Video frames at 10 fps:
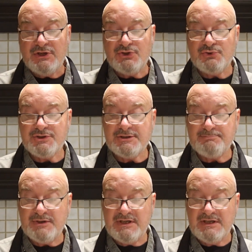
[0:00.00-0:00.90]
to
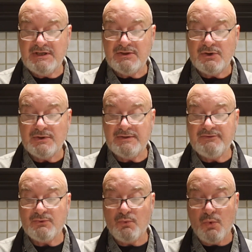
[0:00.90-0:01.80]
speak or
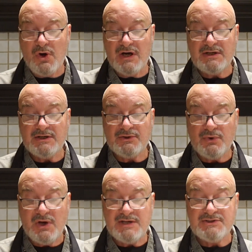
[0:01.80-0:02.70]
even walk
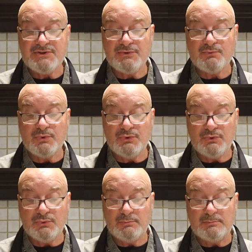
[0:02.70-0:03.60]
across the
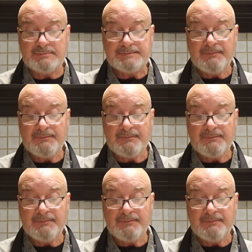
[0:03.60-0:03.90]
room,